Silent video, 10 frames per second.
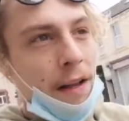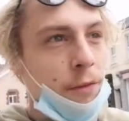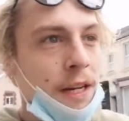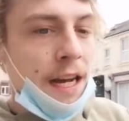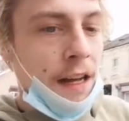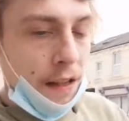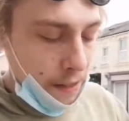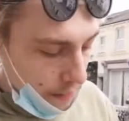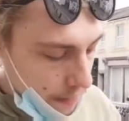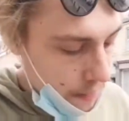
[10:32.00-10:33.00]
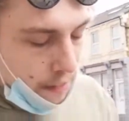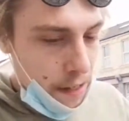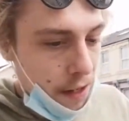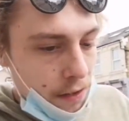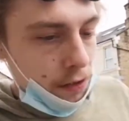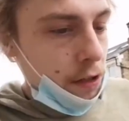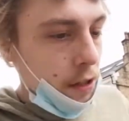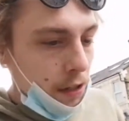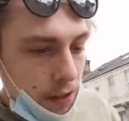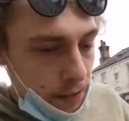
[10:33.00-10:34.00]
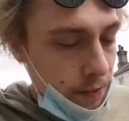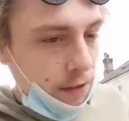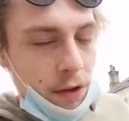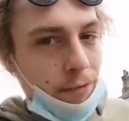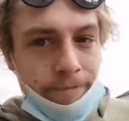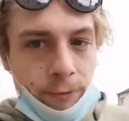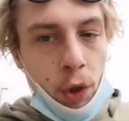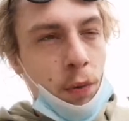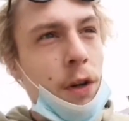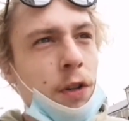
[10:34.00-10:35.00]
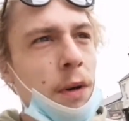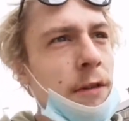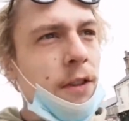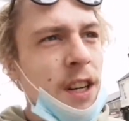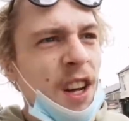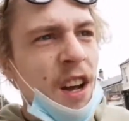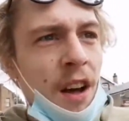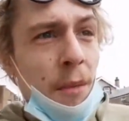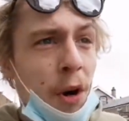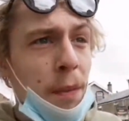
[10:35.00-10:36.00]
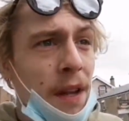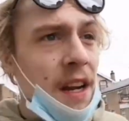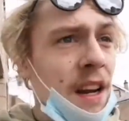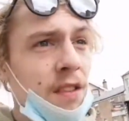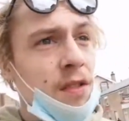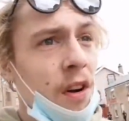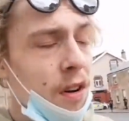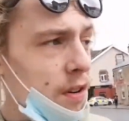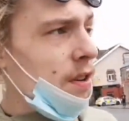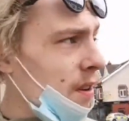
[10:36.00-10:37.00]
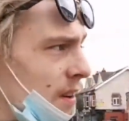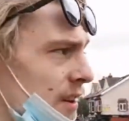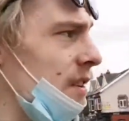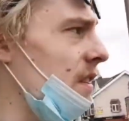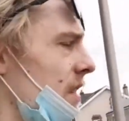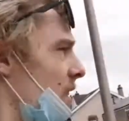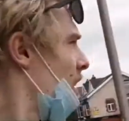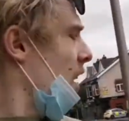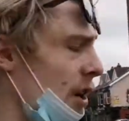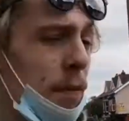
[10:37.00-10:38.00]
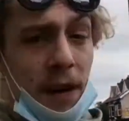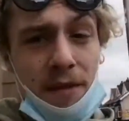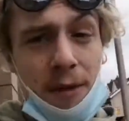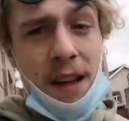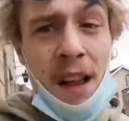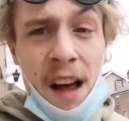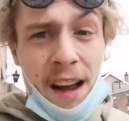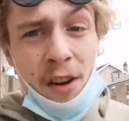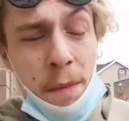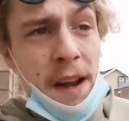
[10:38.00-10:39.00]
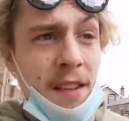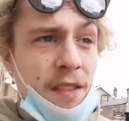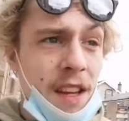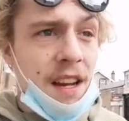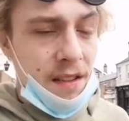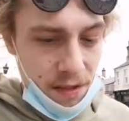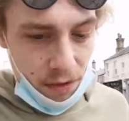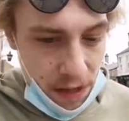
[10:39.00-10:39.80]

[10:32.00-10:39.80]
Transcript: back to a car like that. So it's not good whatsoever. I'm hoping that it gets sorted, and I hope it isn't the Iceland